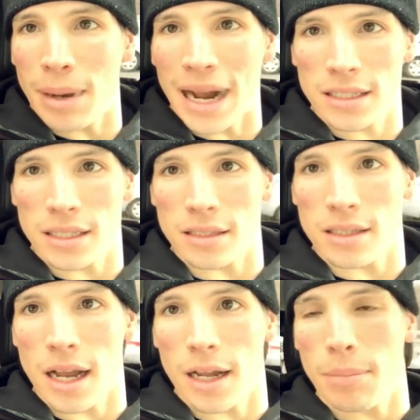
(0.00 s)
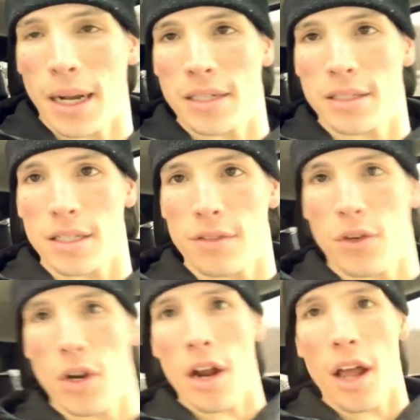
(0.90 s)
Boxes on boxes
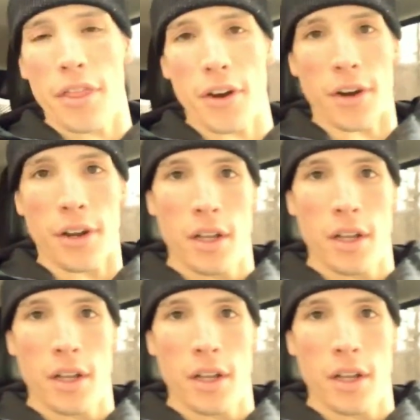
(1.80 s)
for none other